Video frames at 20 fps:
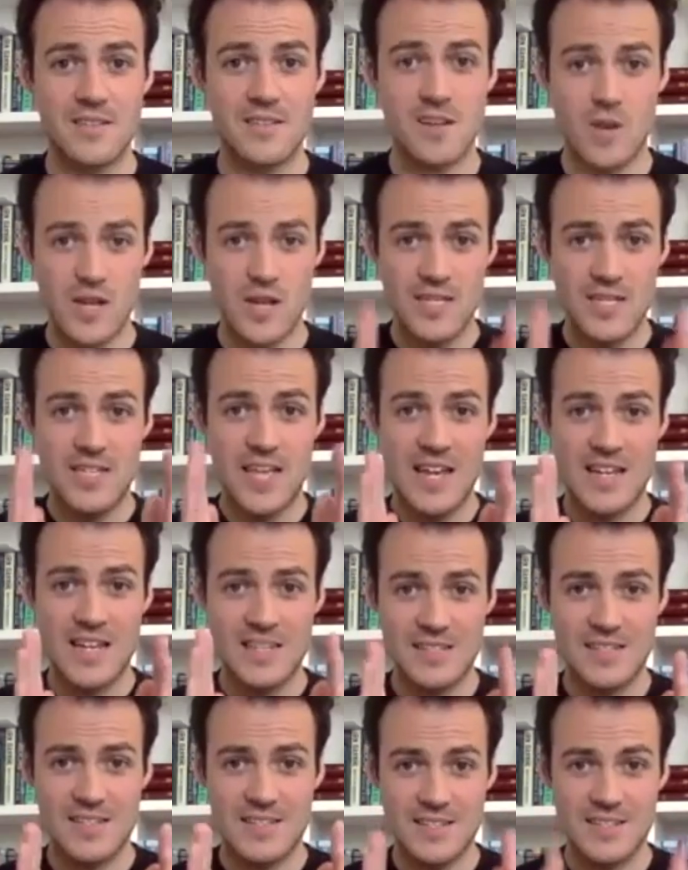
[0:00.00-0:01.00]
quite an
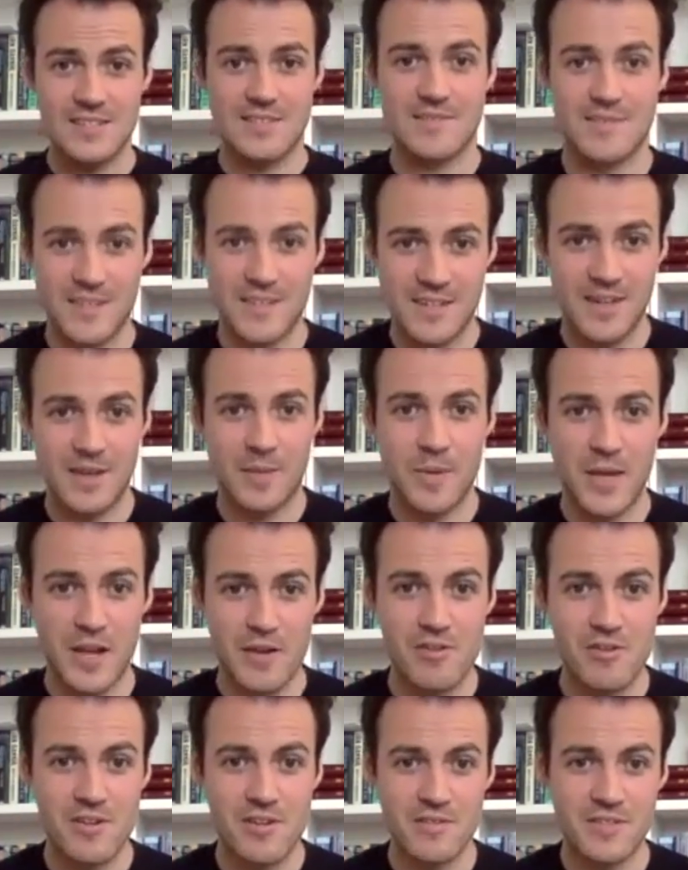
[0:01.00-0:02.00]
intense little
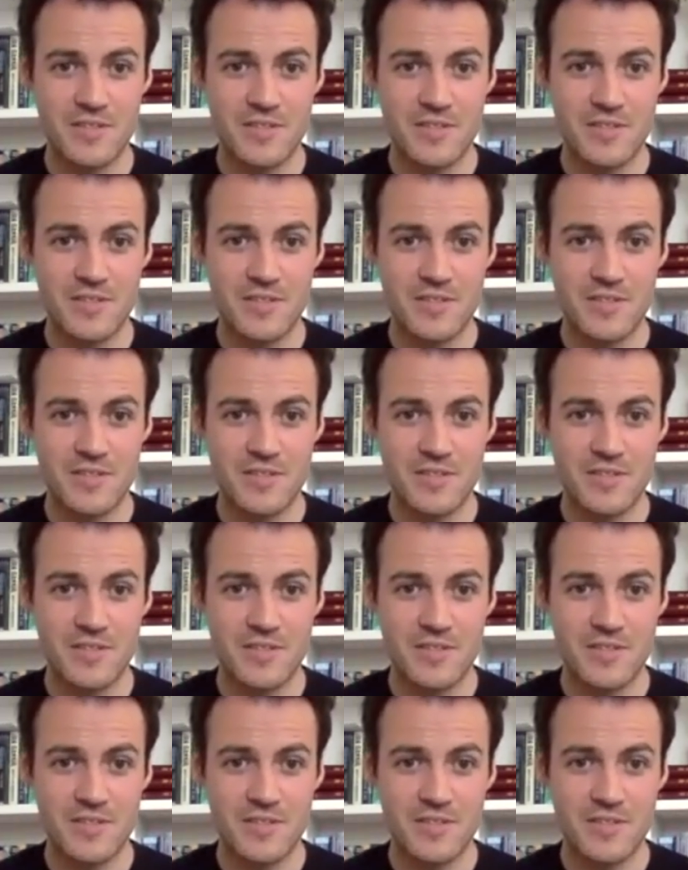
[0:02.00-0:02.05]
yeah